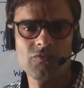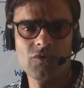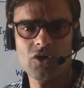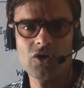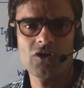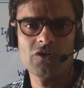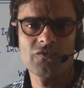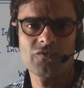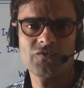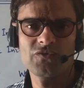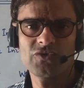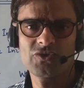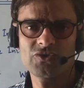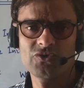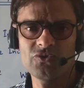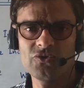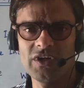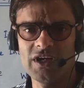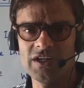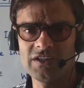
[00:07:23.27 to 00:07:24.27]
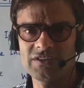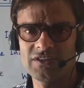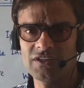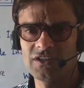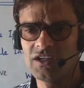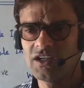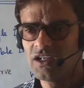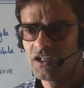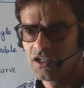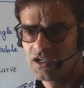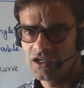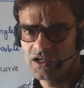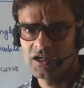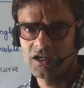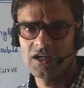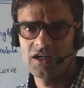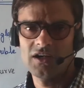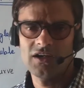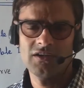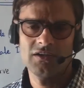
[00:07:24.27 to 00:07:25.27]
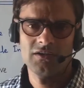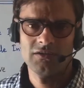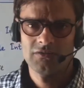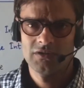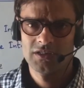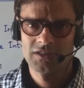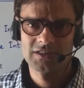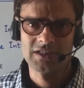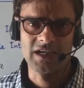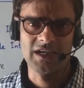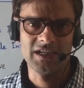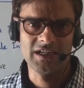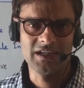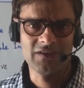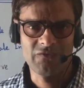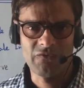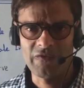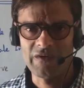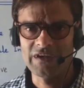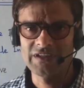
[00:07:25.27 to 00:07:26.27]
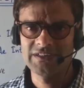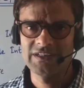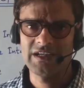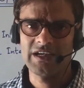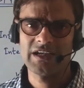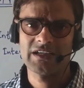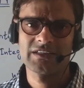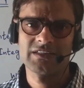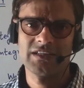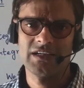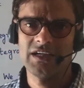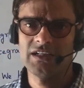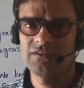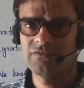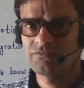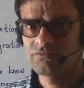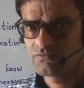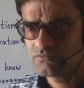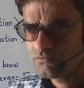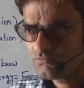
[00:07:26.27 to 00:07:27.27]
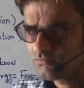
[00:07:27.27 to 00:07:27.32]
a lot of students study physics and